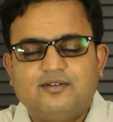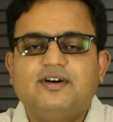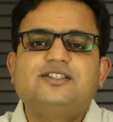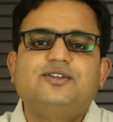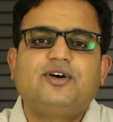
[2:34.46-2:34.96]

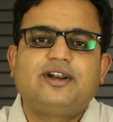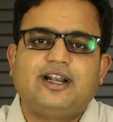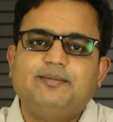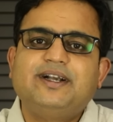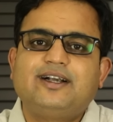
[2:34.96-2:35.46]
Once you are
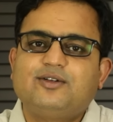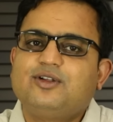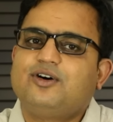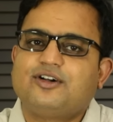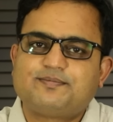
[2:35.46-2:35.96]
admitted to
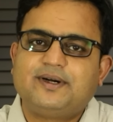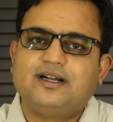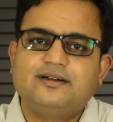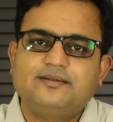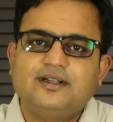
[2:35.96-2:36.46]
the
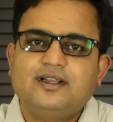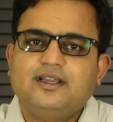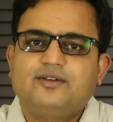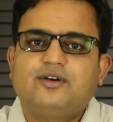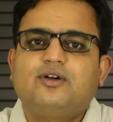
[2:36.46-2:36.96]
hospital,
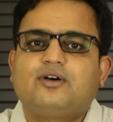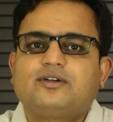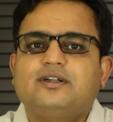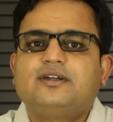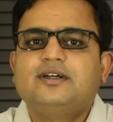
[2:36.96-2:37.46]
your
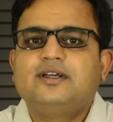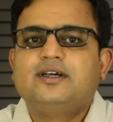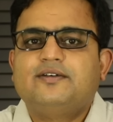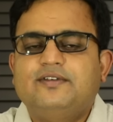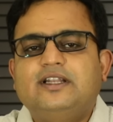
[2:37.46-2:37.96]
doctor
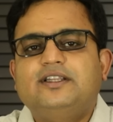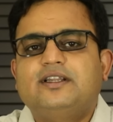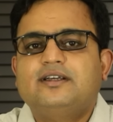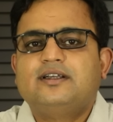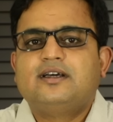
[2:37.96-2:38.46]
will
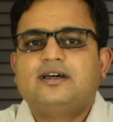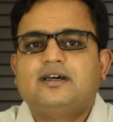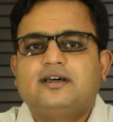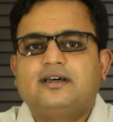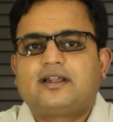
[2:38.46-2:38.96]

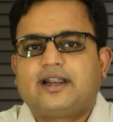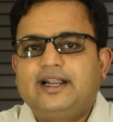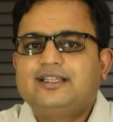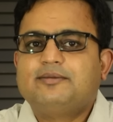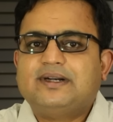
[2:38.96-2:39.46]

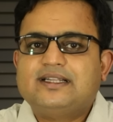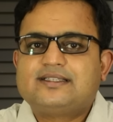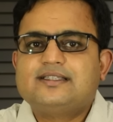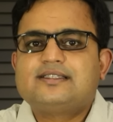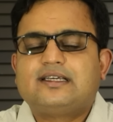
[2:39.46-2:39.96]
write the
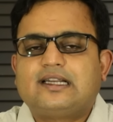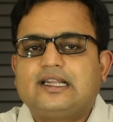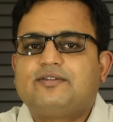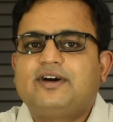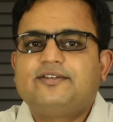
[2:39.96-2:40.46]
medicines
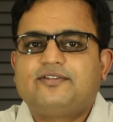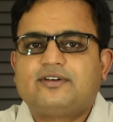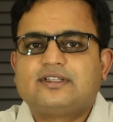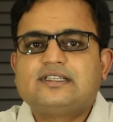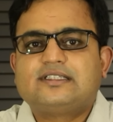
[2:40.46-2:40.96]
required
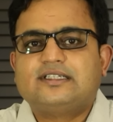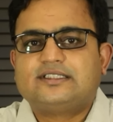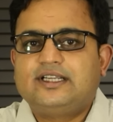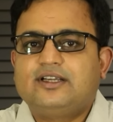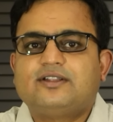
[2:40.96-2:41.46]
for the
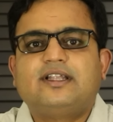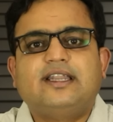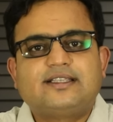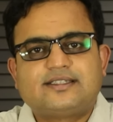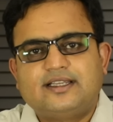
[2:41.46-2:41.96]
surgery on the
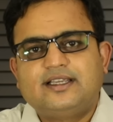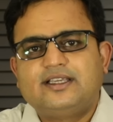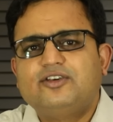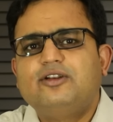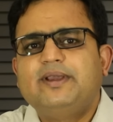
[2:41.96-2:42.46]
next day.
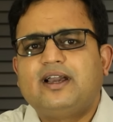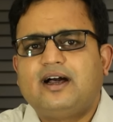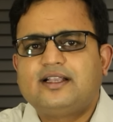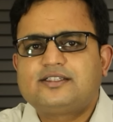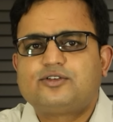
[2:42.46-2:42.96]
You will be
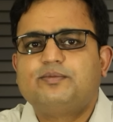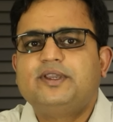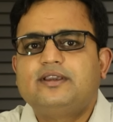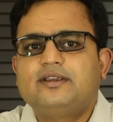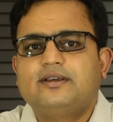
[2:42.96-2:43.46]
asked to
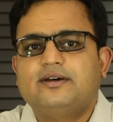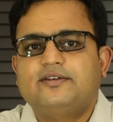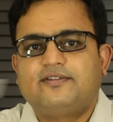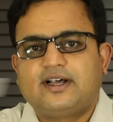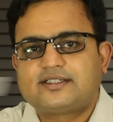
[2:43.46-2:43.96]
be
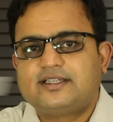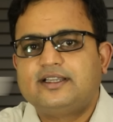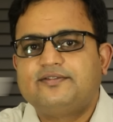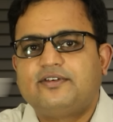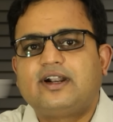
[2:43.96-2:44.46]

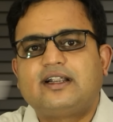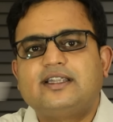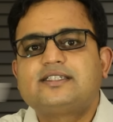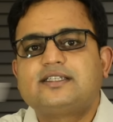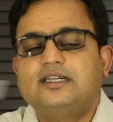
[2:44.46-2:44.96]
fasting for at
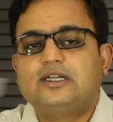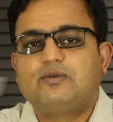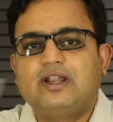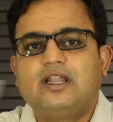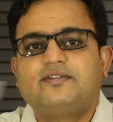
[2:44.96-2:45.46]
least
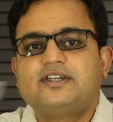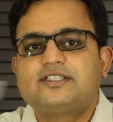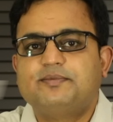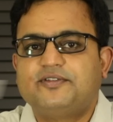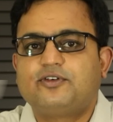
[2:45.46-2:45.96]
12
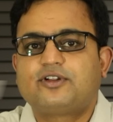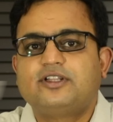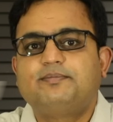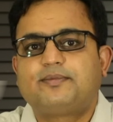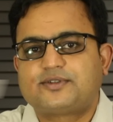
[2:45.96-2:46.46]
hours before
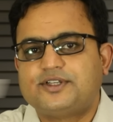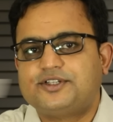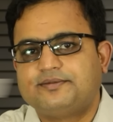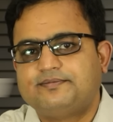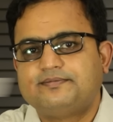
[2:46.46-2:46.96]
the
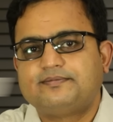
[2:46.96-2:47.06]
procedure.